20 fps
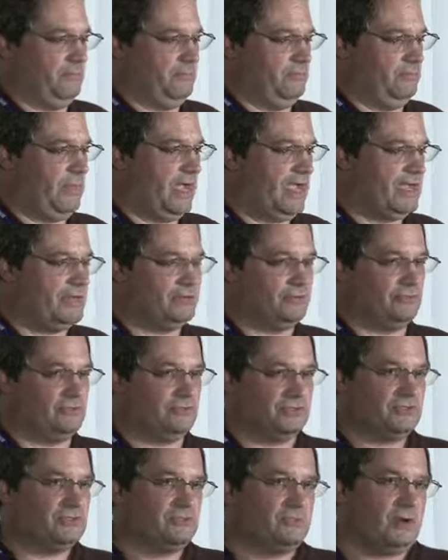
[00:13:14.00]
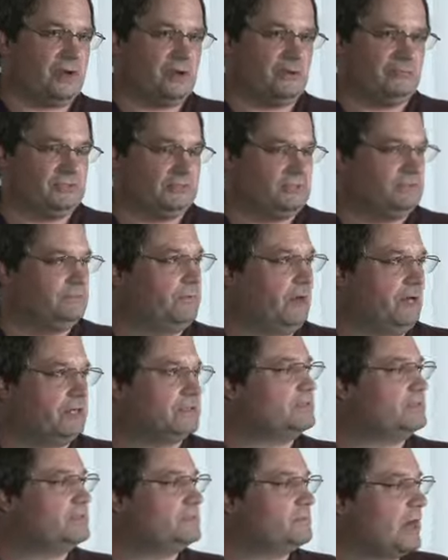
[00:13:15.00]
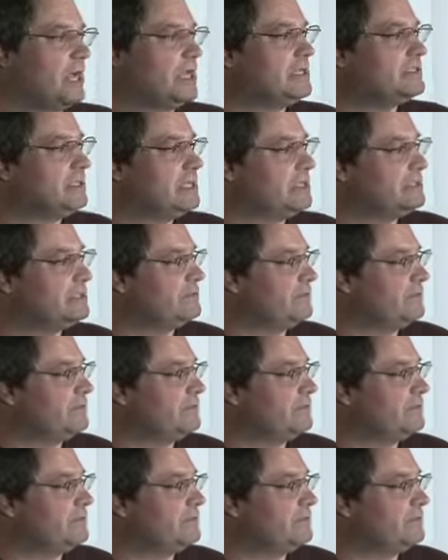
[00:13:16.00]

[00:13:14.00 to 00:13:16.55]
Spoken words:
mind you, there's two parts of this process.